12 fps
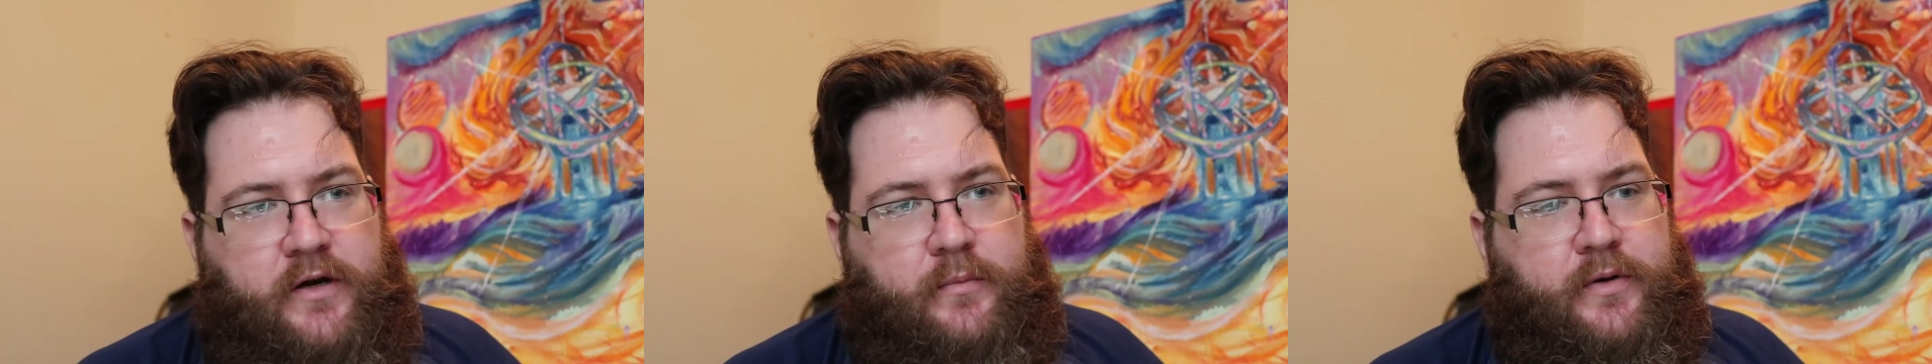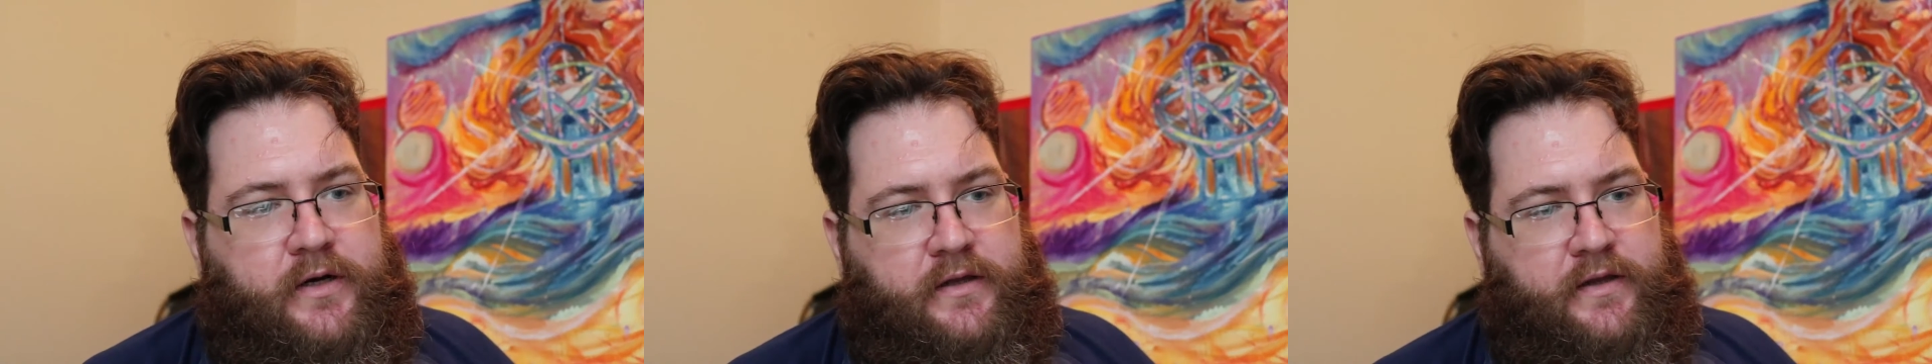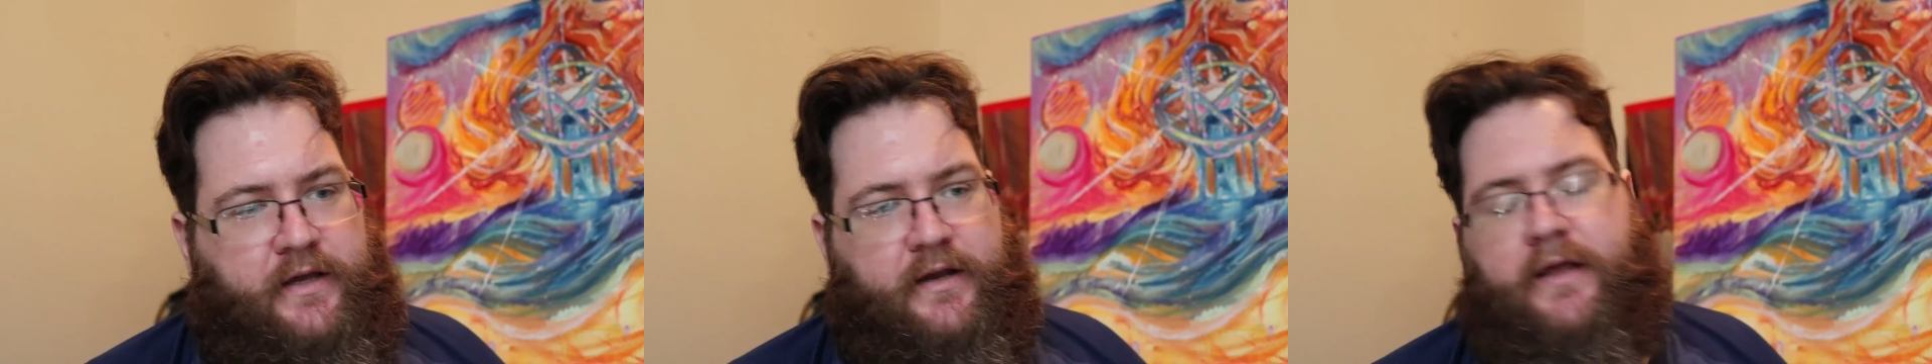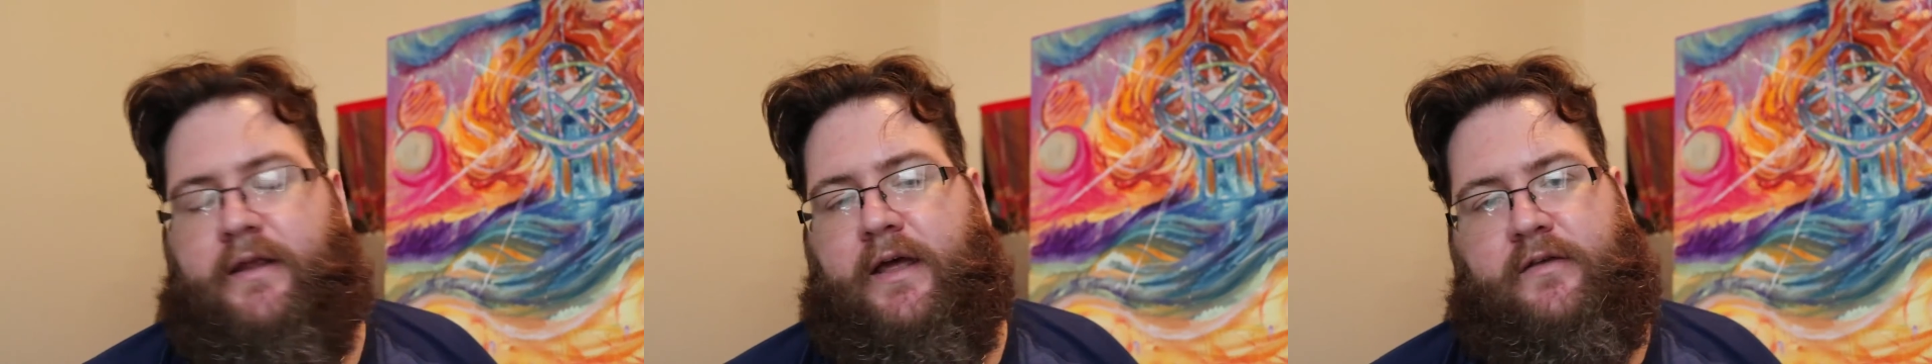way to put it, that
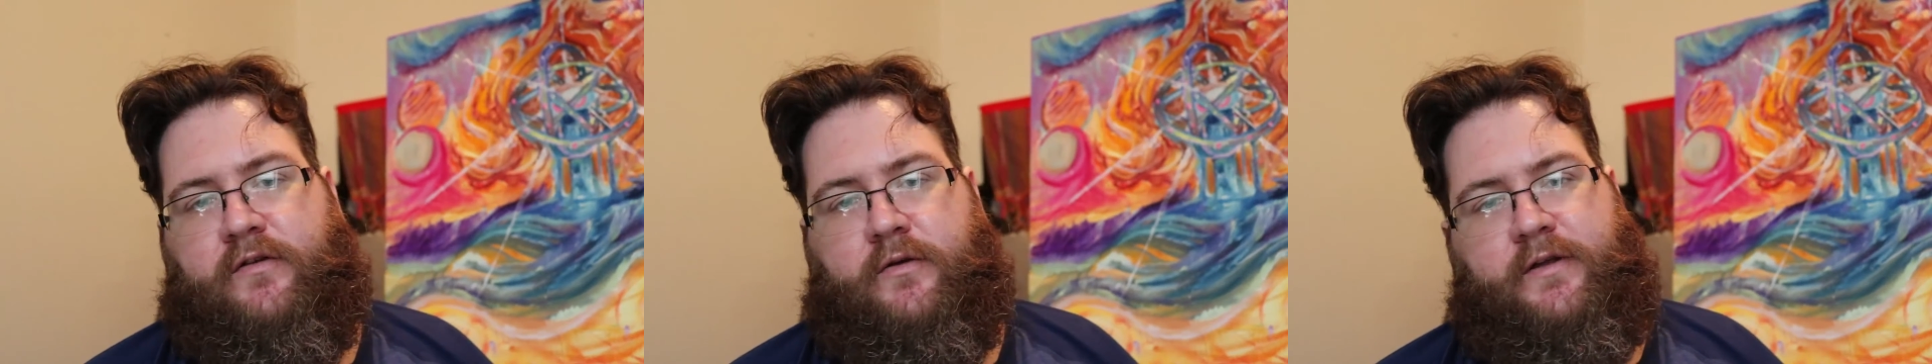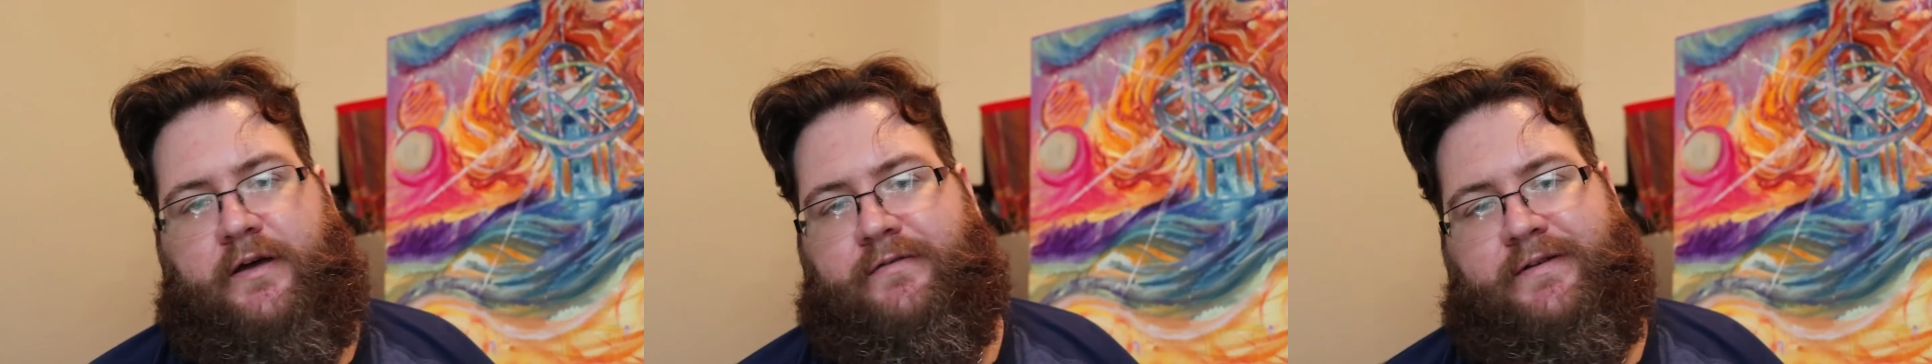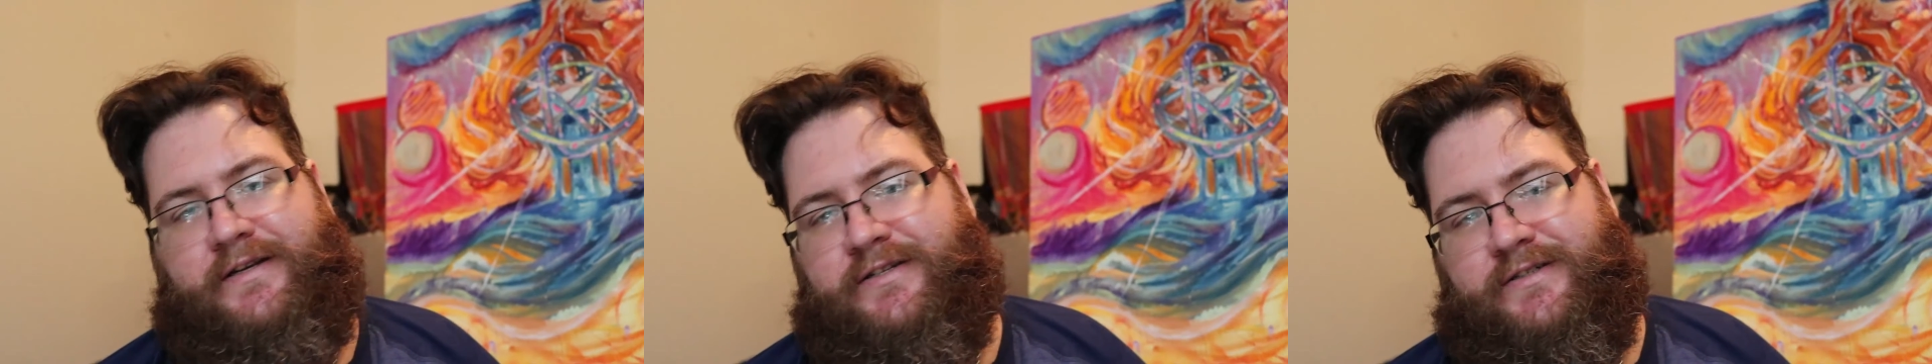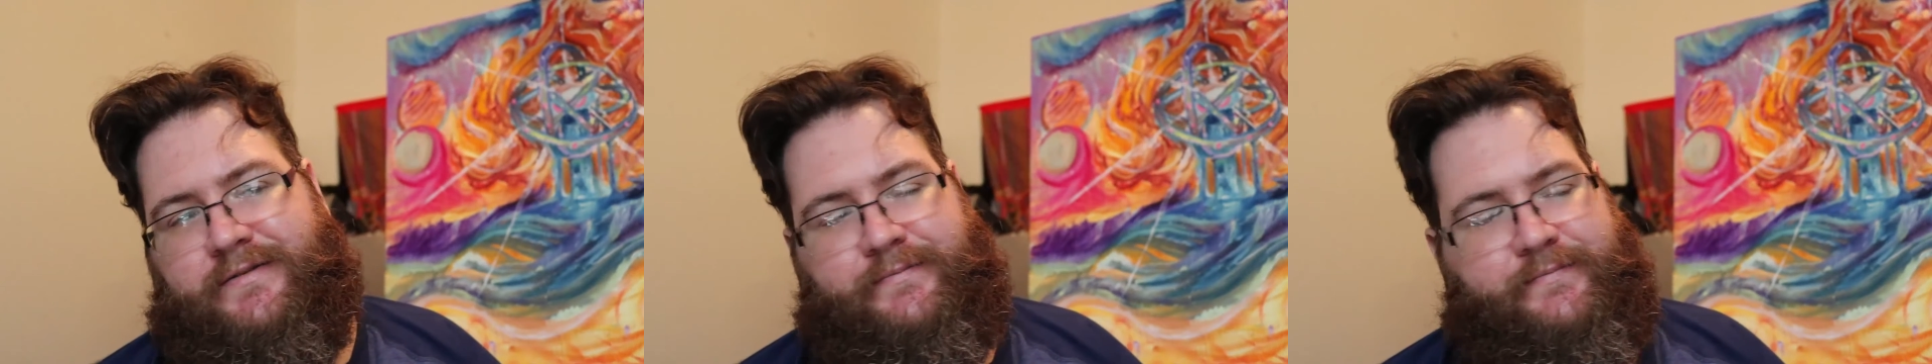it has no
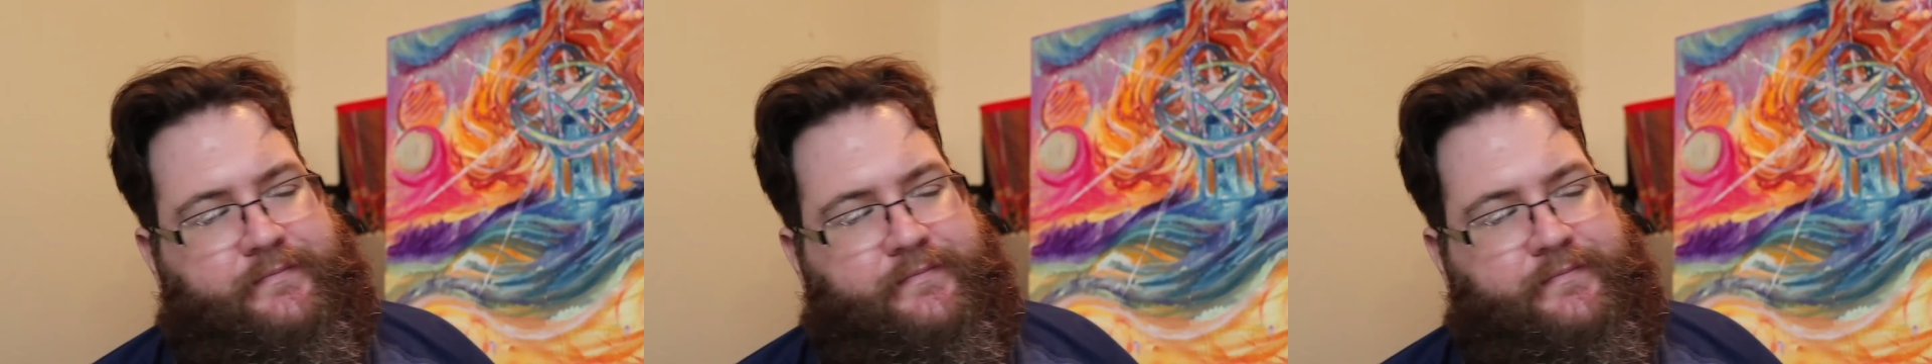definition.